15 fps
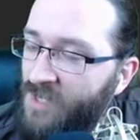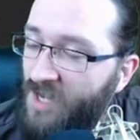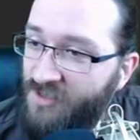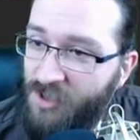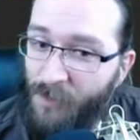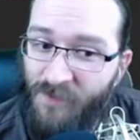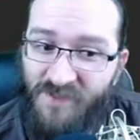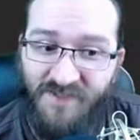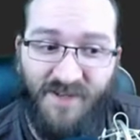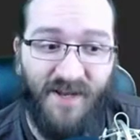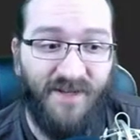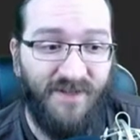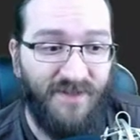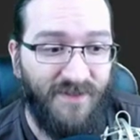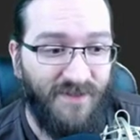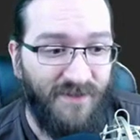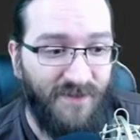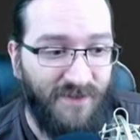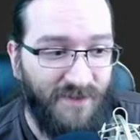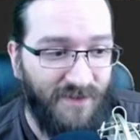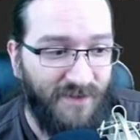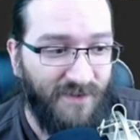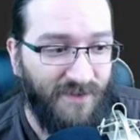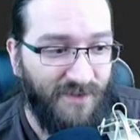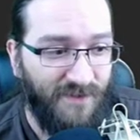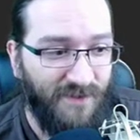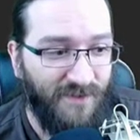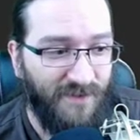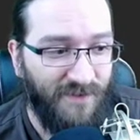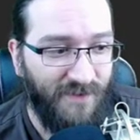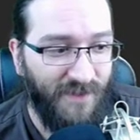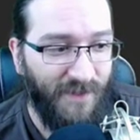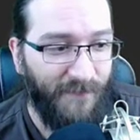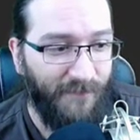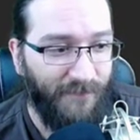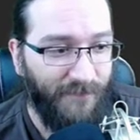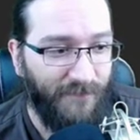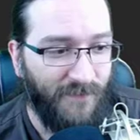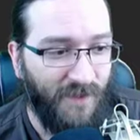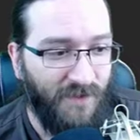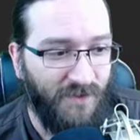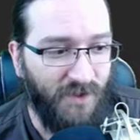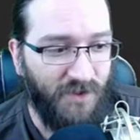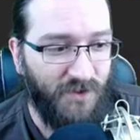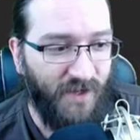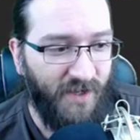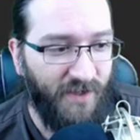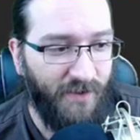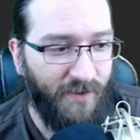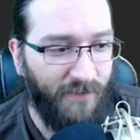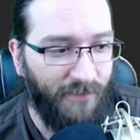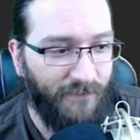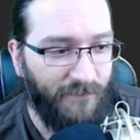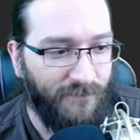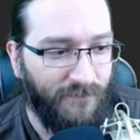October 2nd. Yeah. Jojo, how you doing?